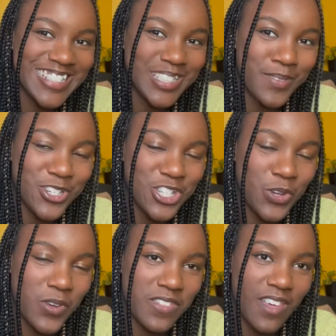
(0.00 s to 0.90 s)
especially
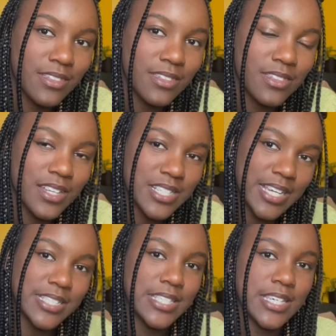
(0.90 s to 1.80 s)
with the
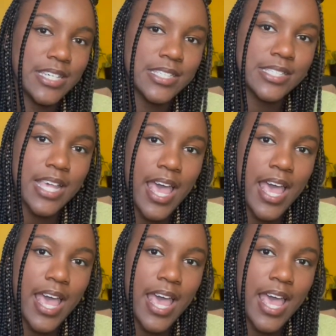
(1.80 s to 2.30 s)
deities.